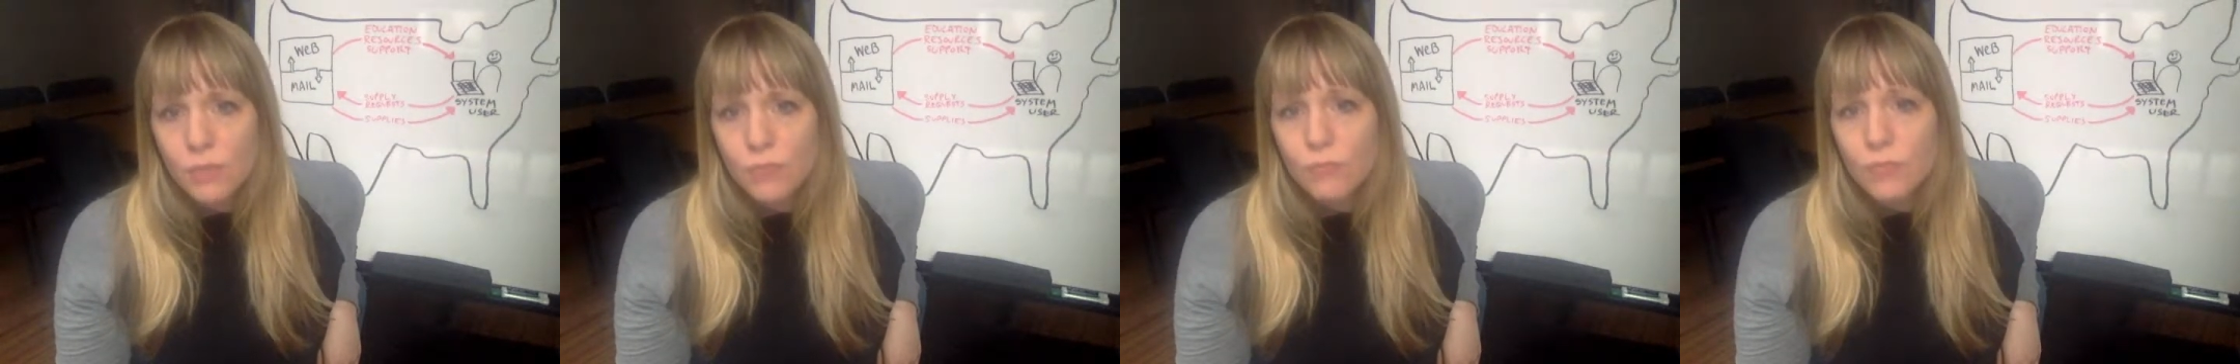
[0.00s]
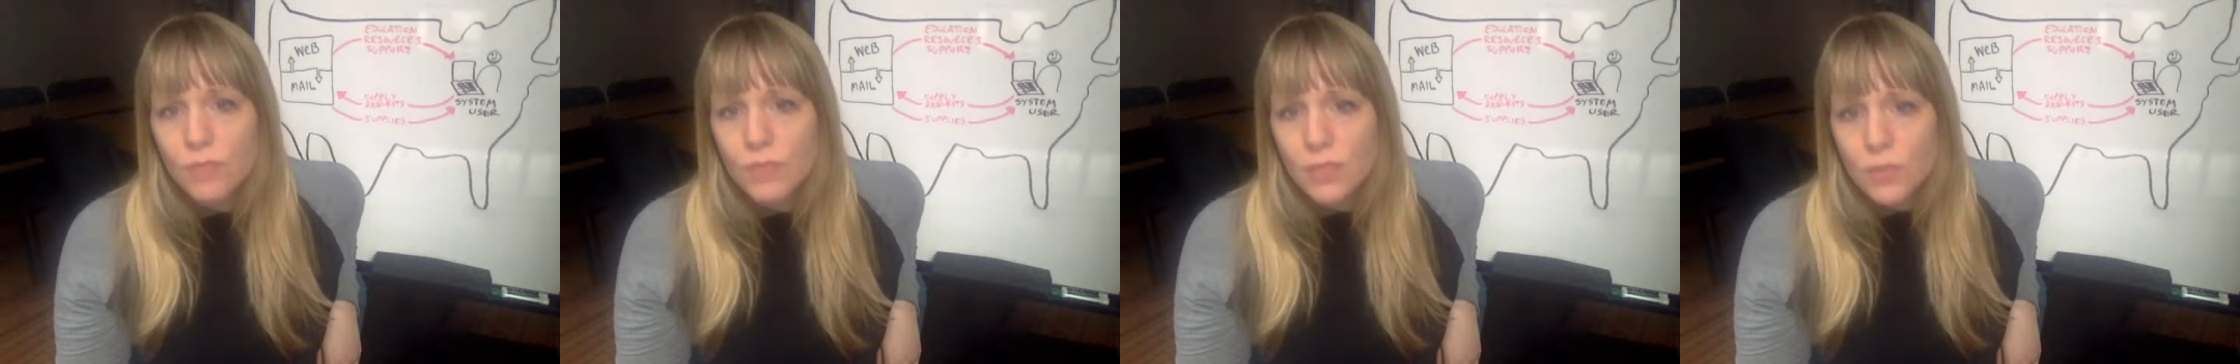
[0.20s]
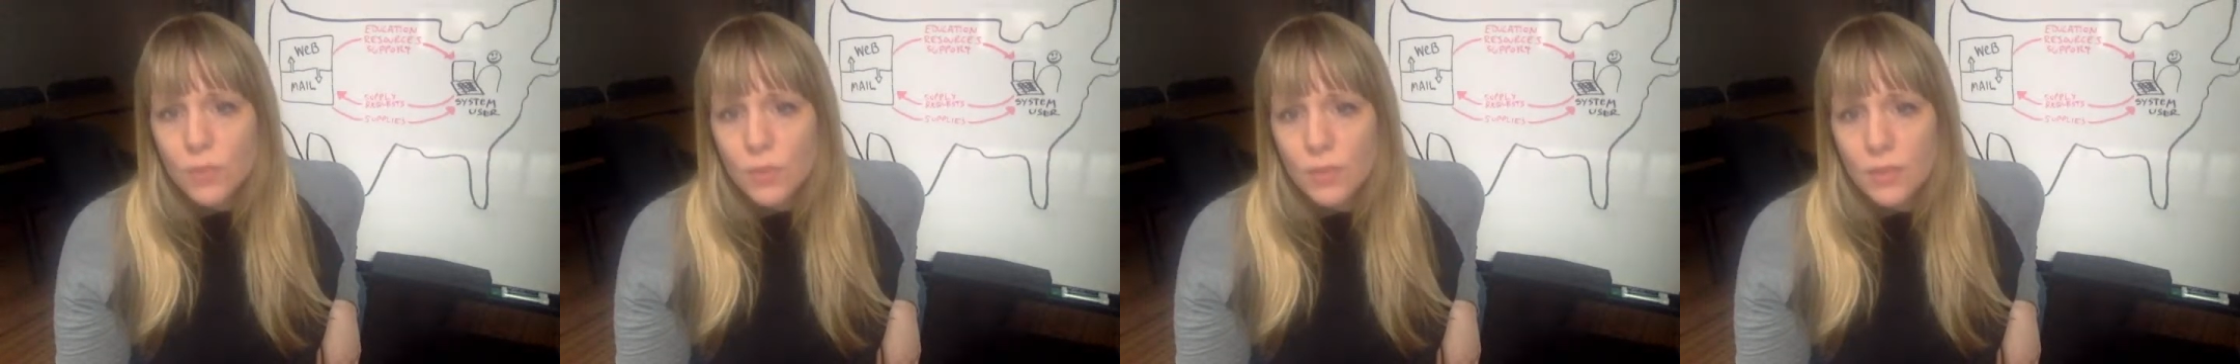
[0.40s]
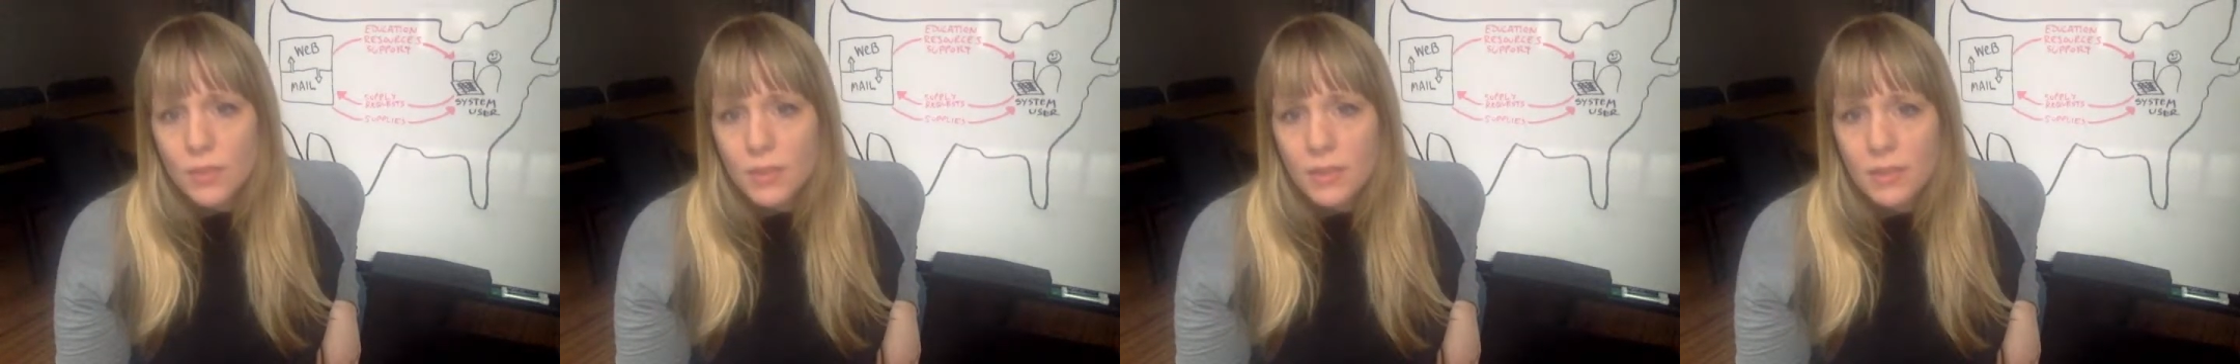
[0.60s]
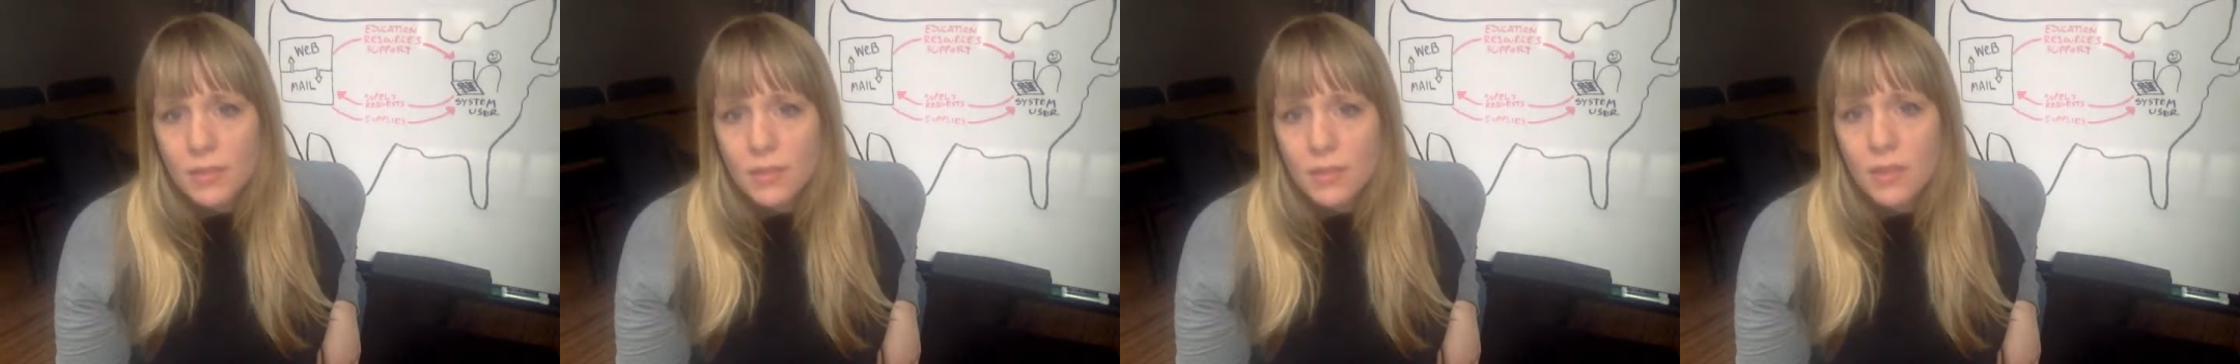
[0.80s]

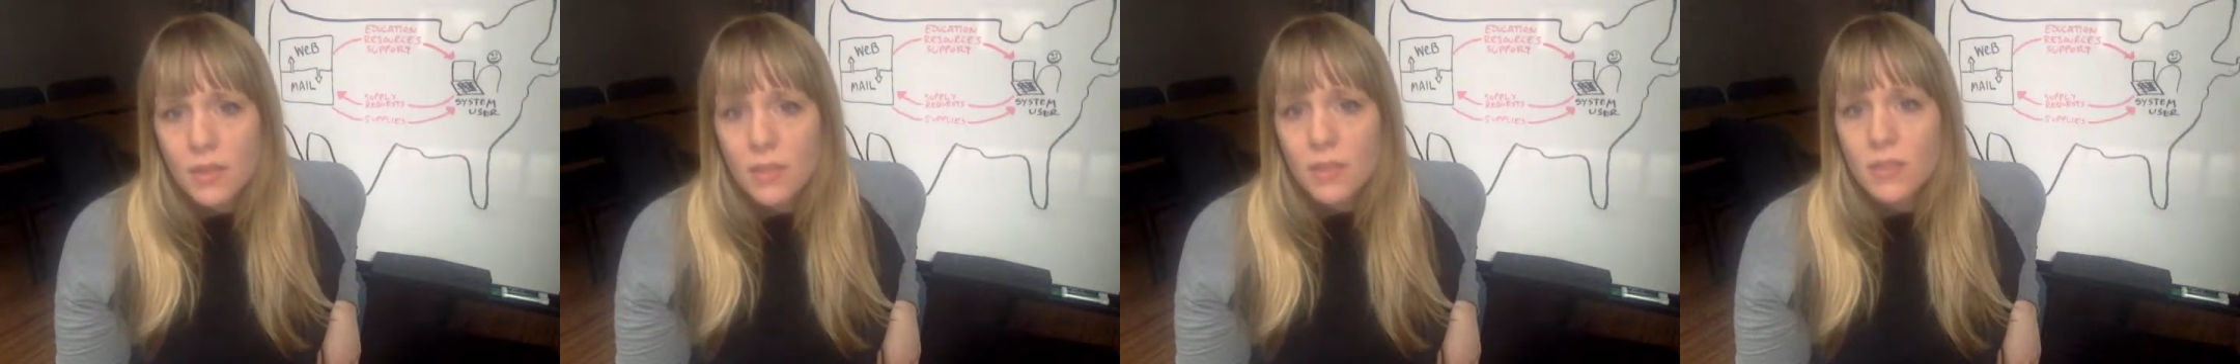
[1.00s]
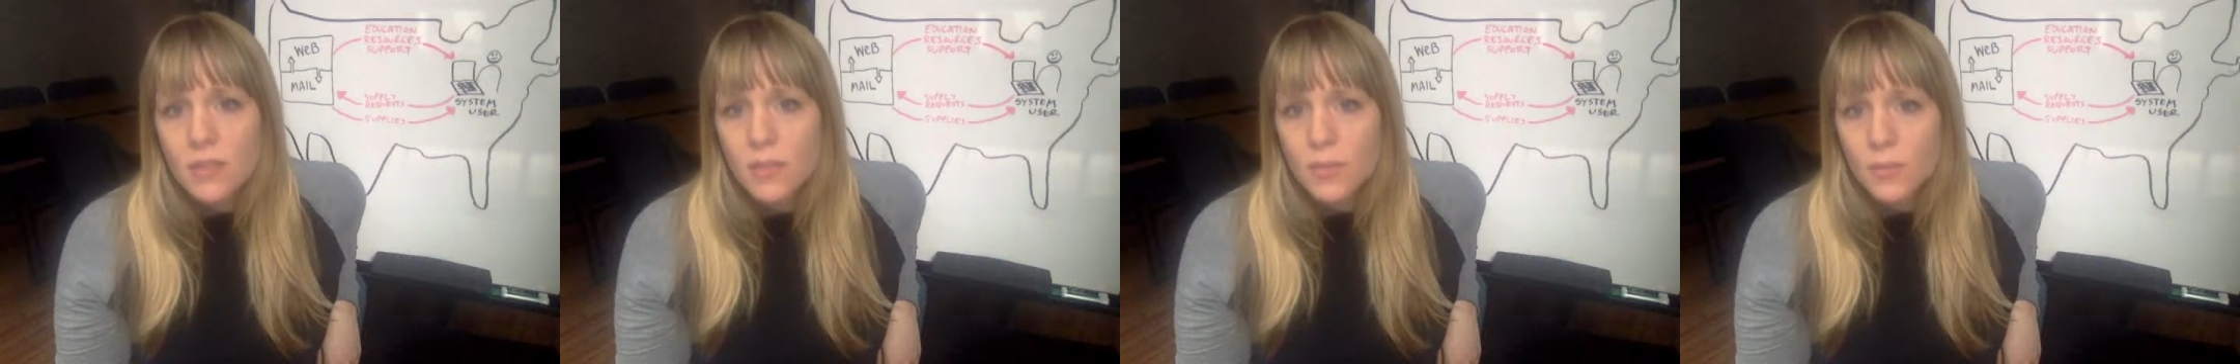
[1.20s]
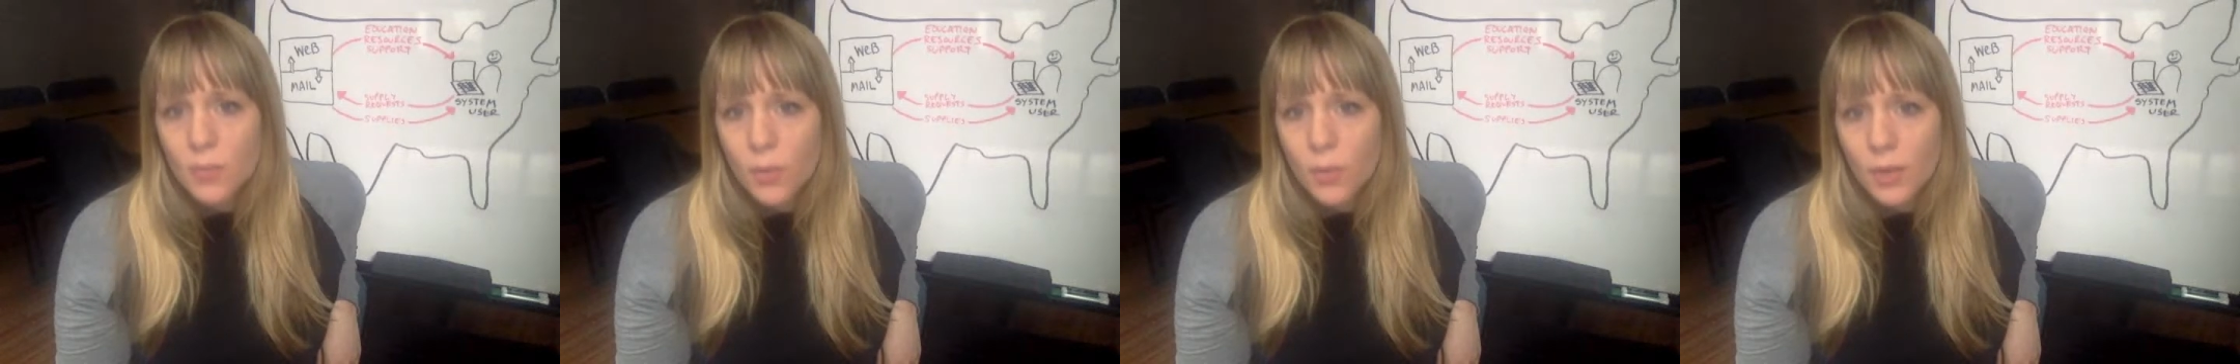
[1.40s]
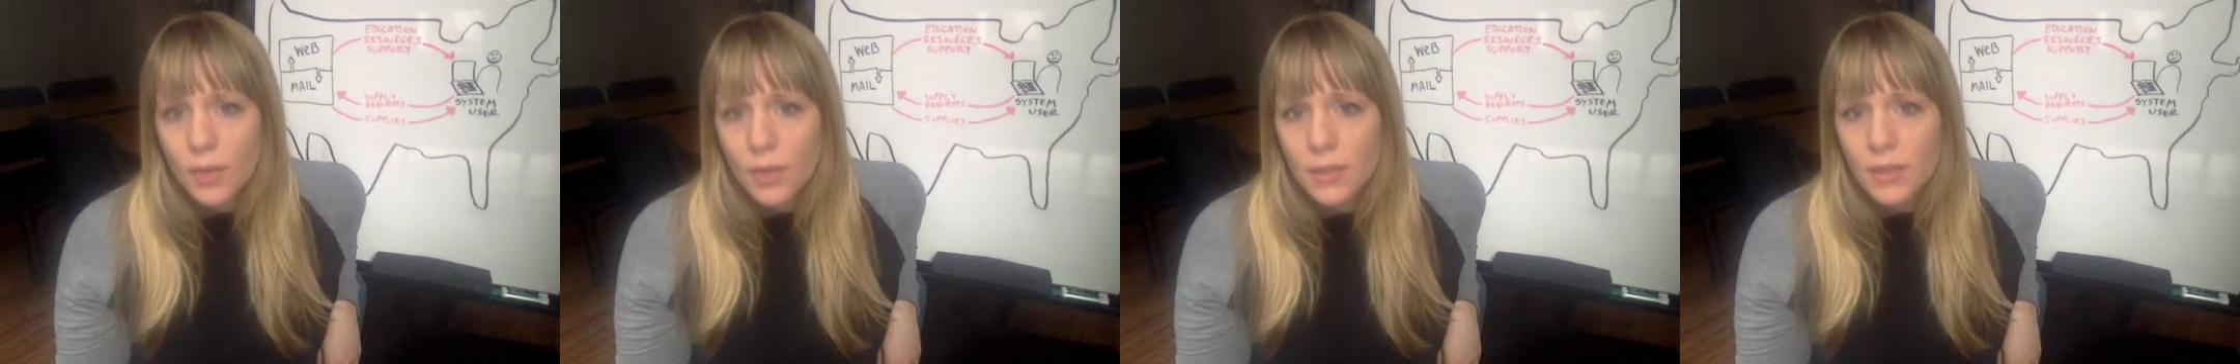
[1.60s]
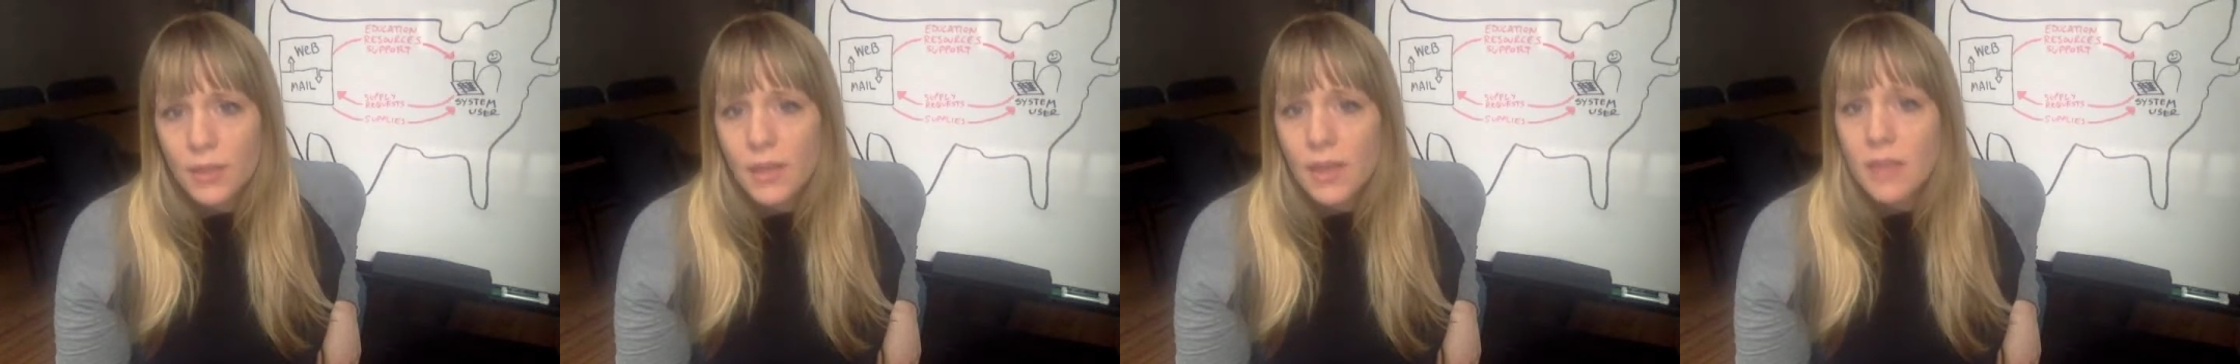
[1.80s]
resources, support,